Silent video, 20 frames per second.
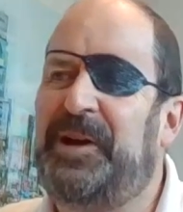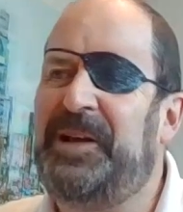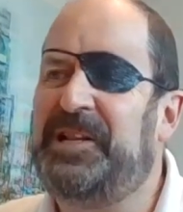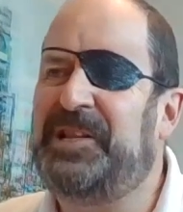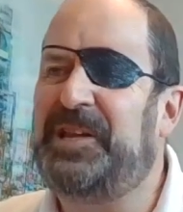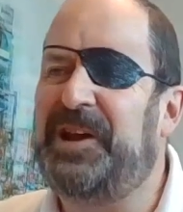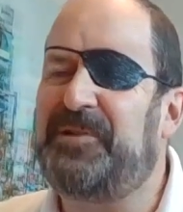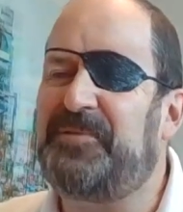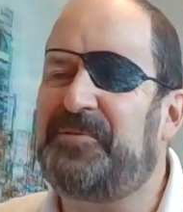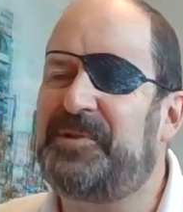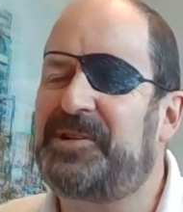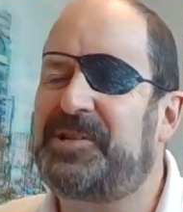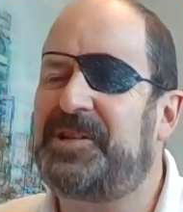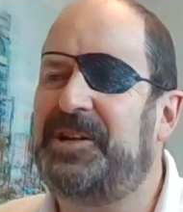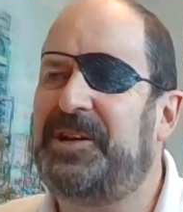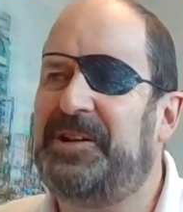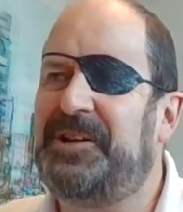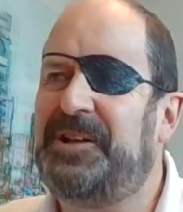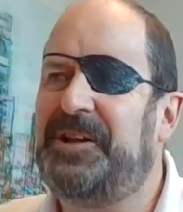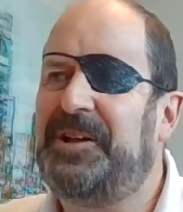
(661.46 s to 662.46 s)
read that
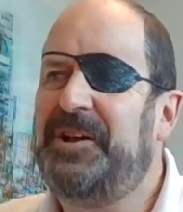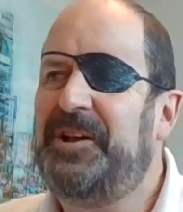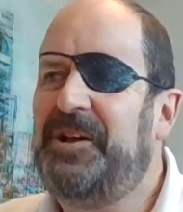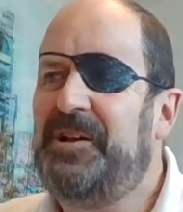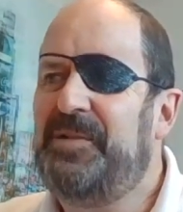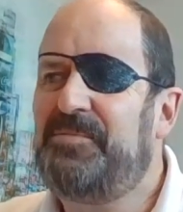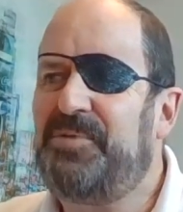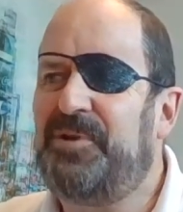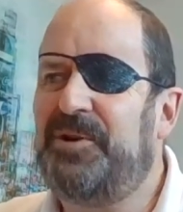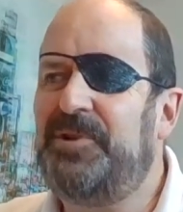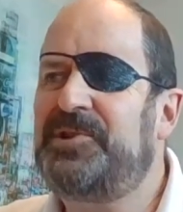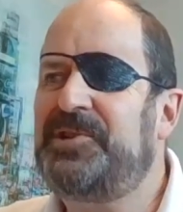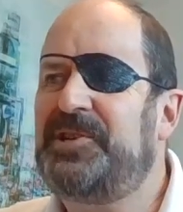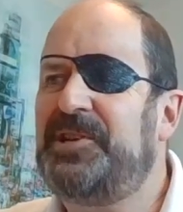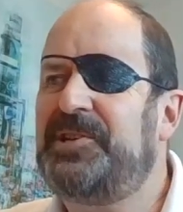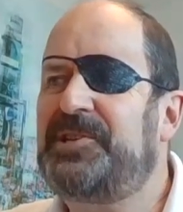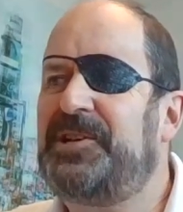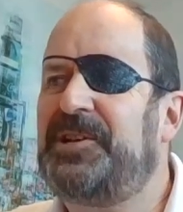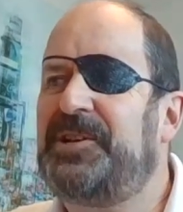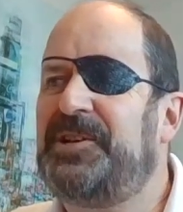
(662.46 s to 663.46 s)
receipt,
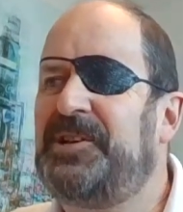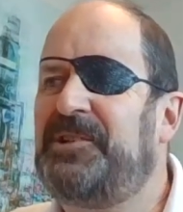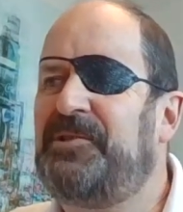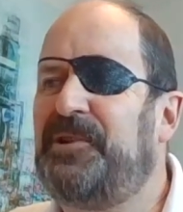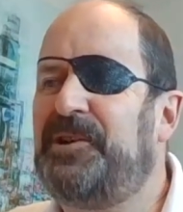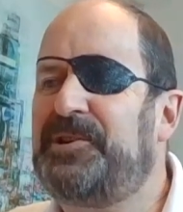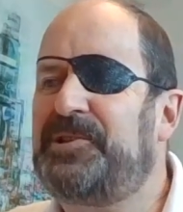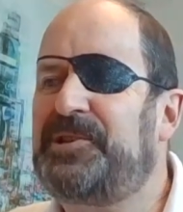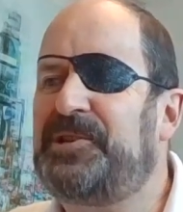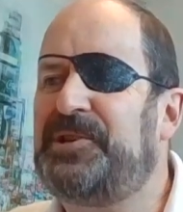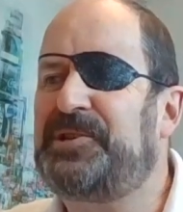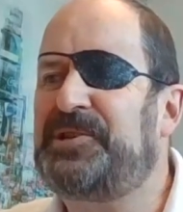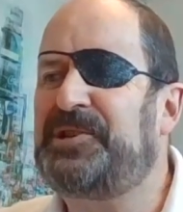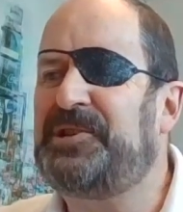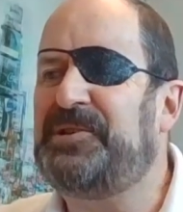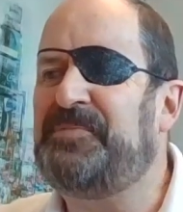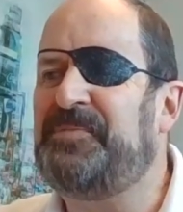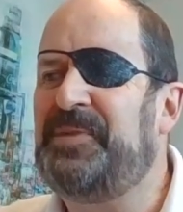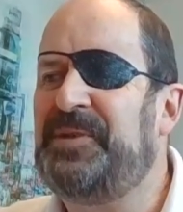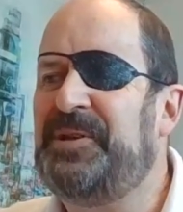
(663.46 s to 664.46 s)
process it into our
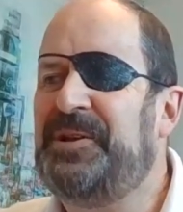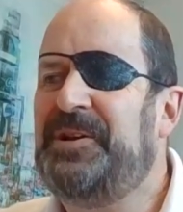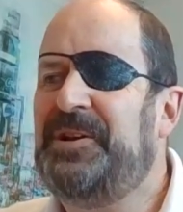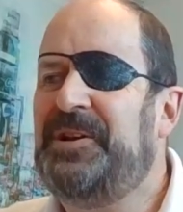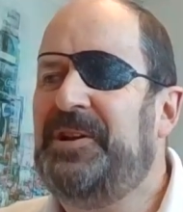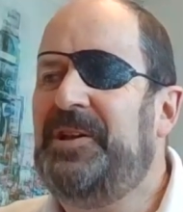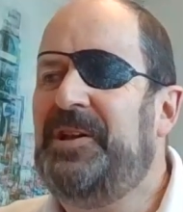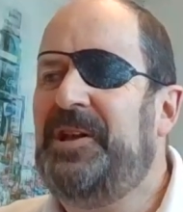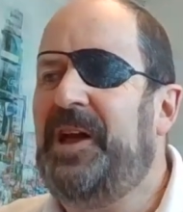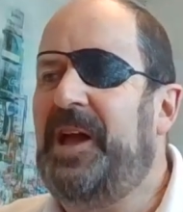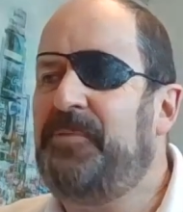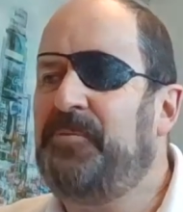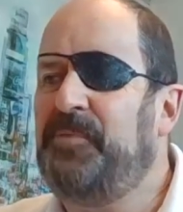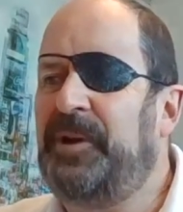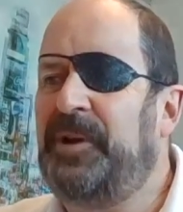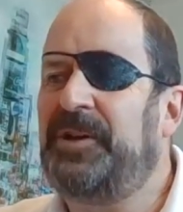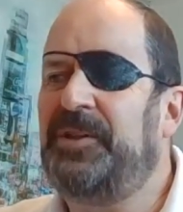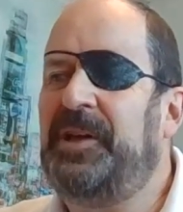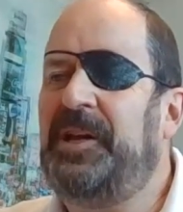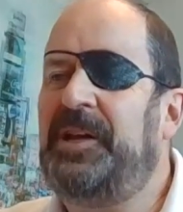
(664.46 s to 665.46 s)
system,
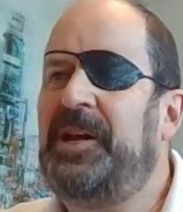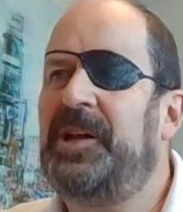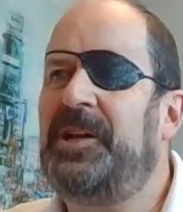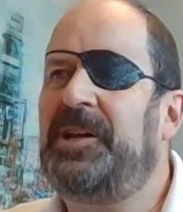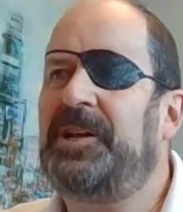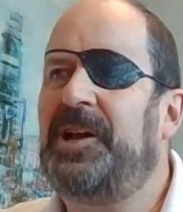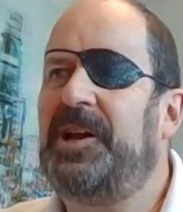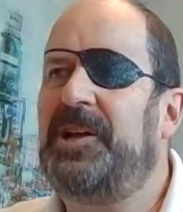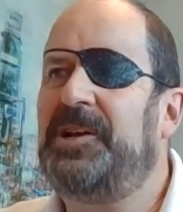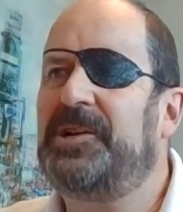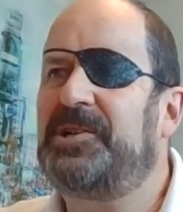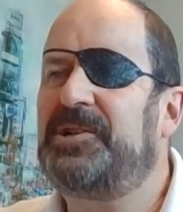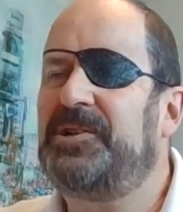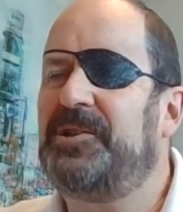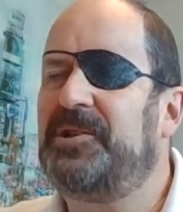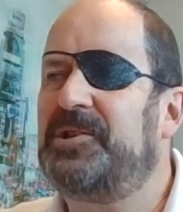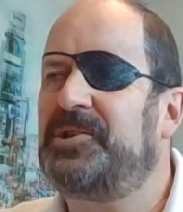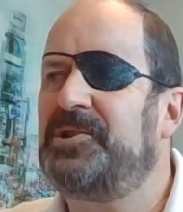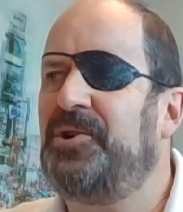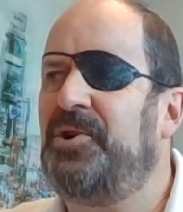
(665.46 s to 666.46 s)
and we can then allocate it
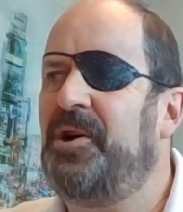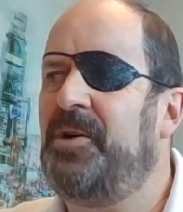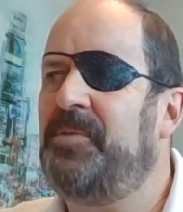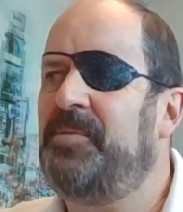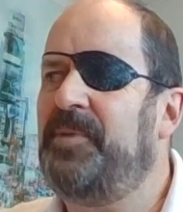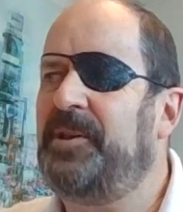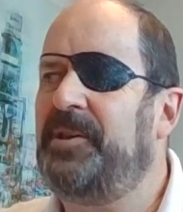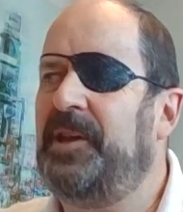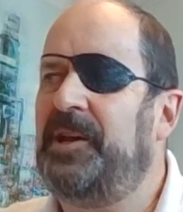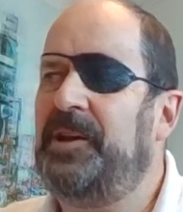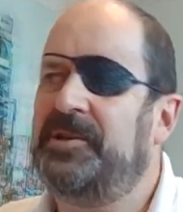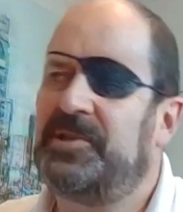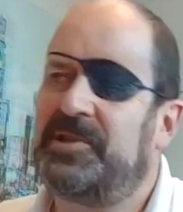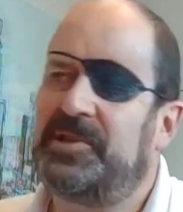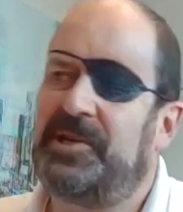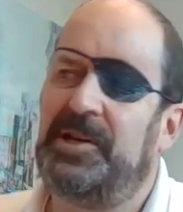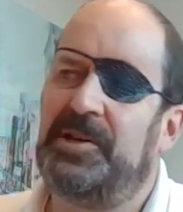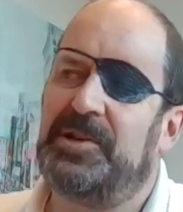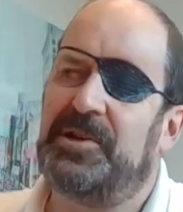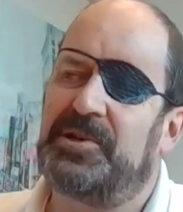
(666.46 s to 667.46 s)
to the job and then
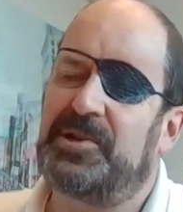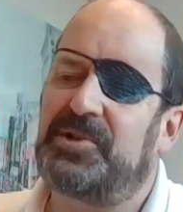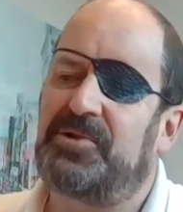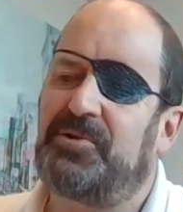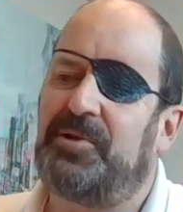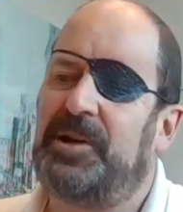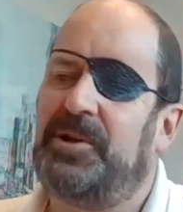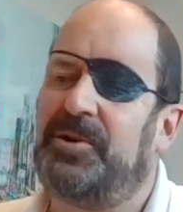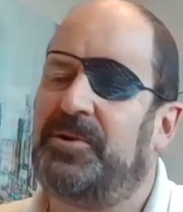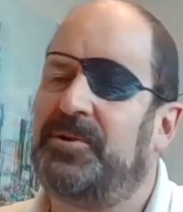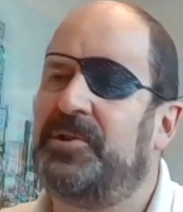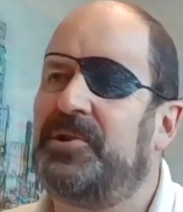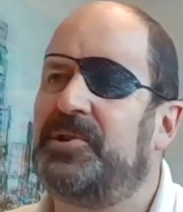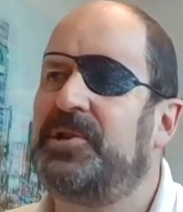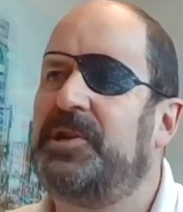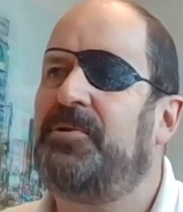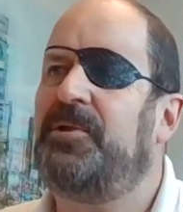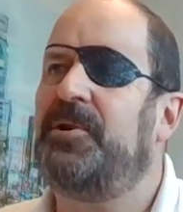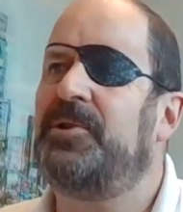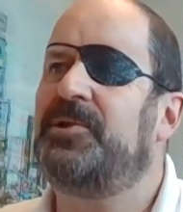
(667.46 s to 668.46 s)
send it straight on to
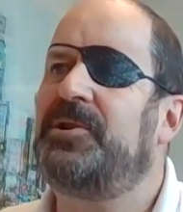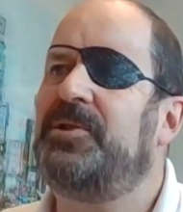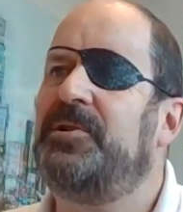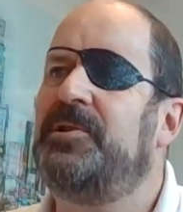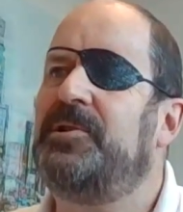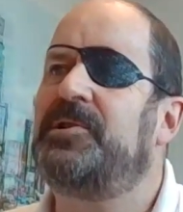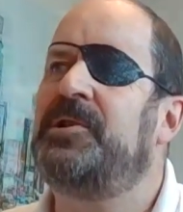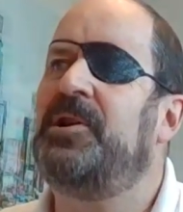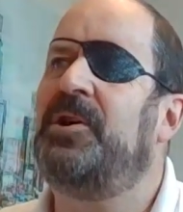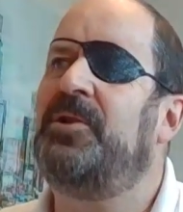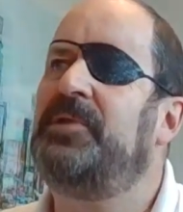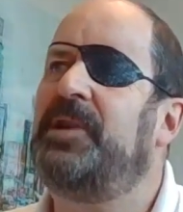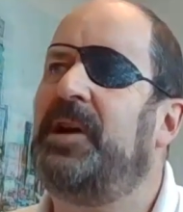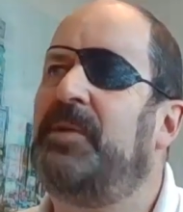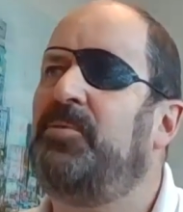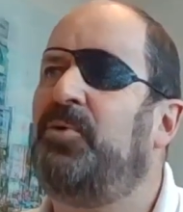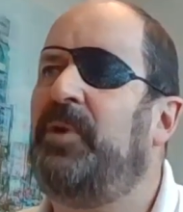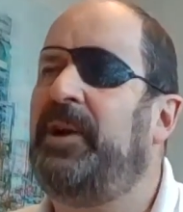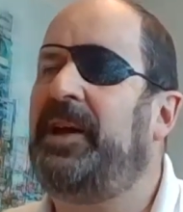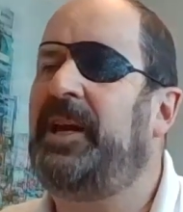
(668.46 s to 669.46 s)
Xero, so there's no
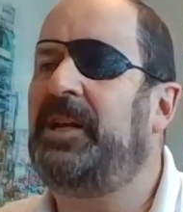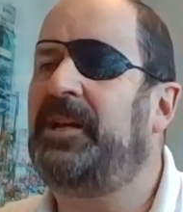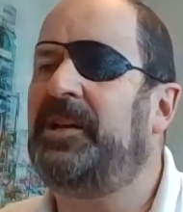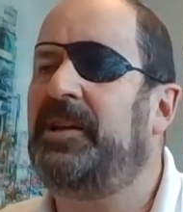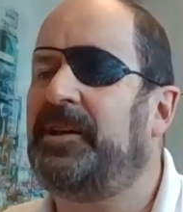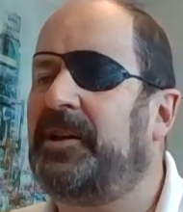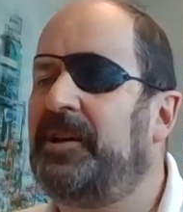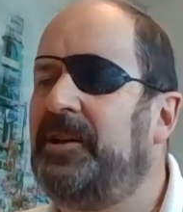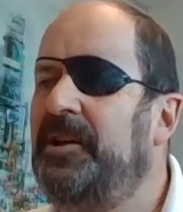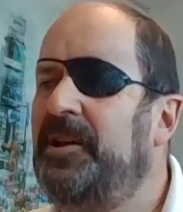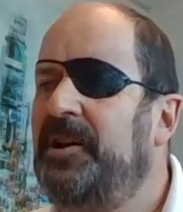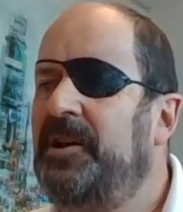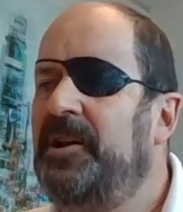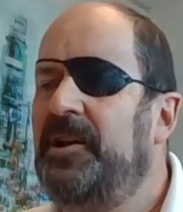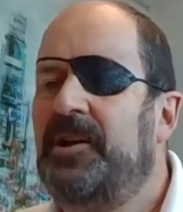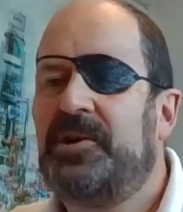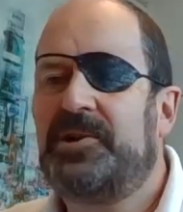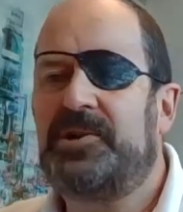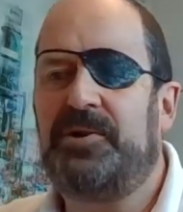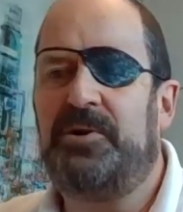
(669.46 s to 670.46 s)
double handling.
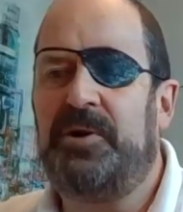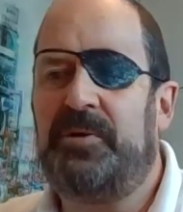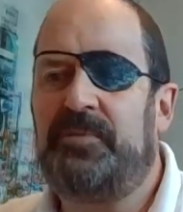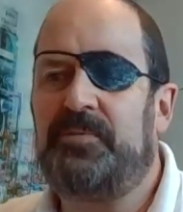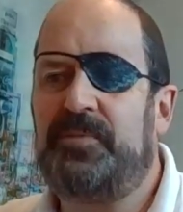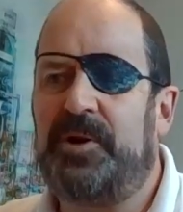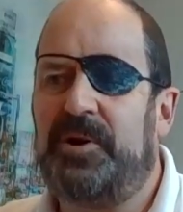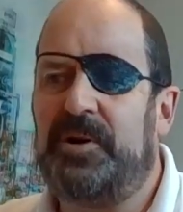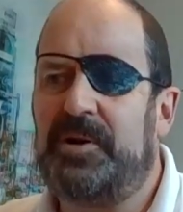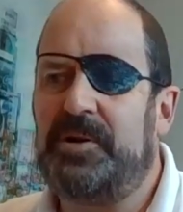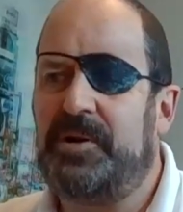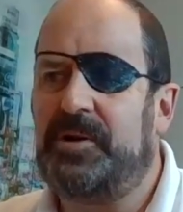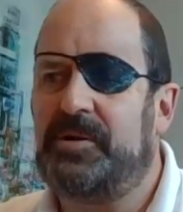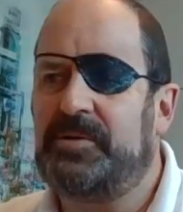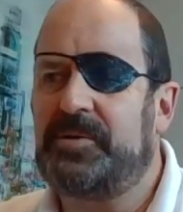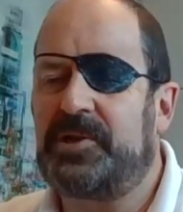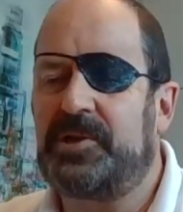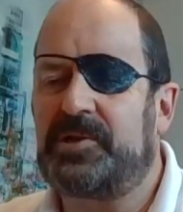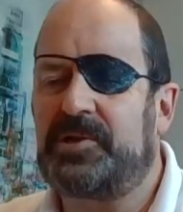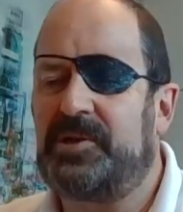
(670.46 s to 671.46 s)
So
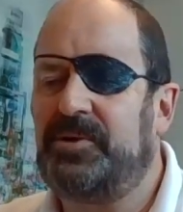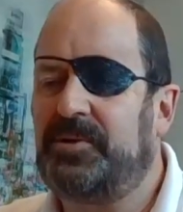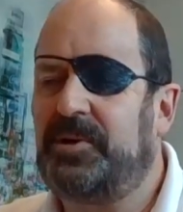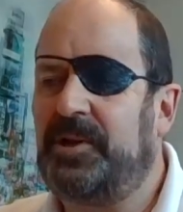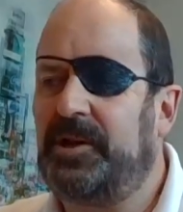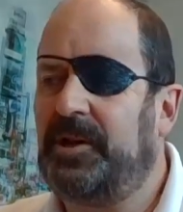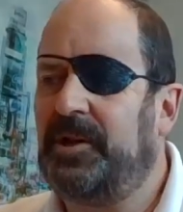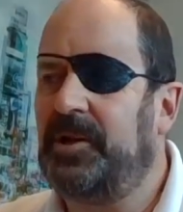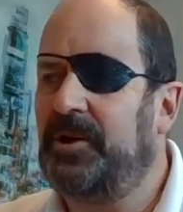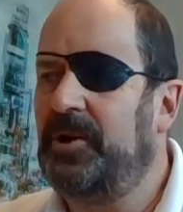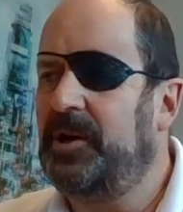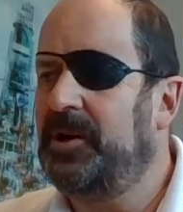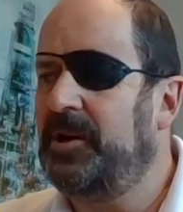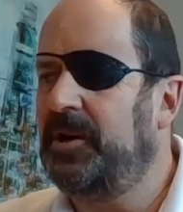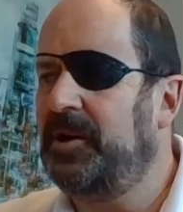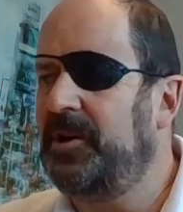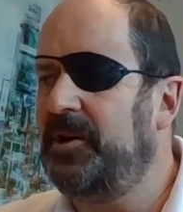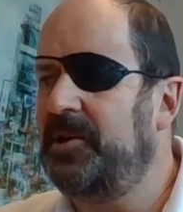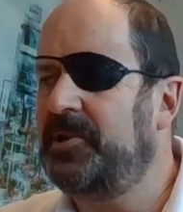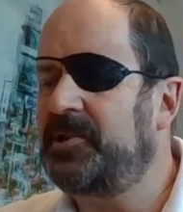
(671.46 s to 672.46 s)
I was just looking
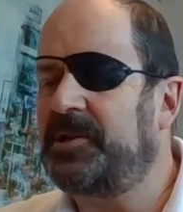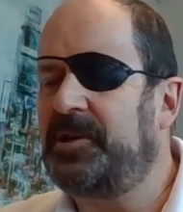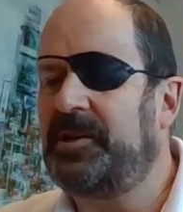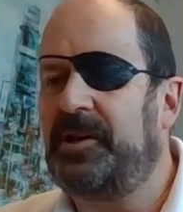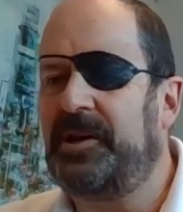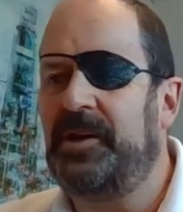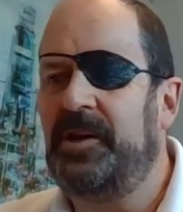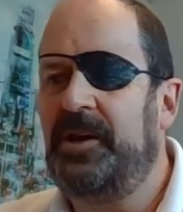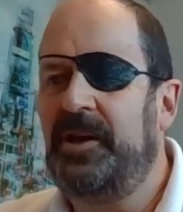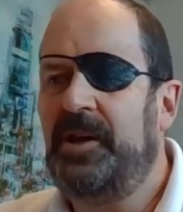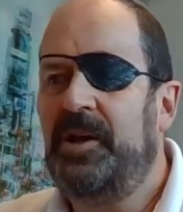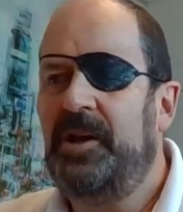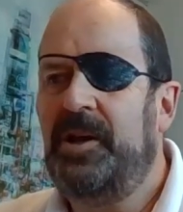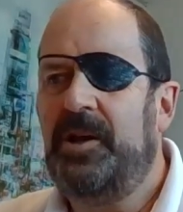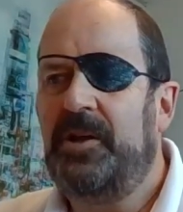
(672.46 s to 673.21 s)
yesterday,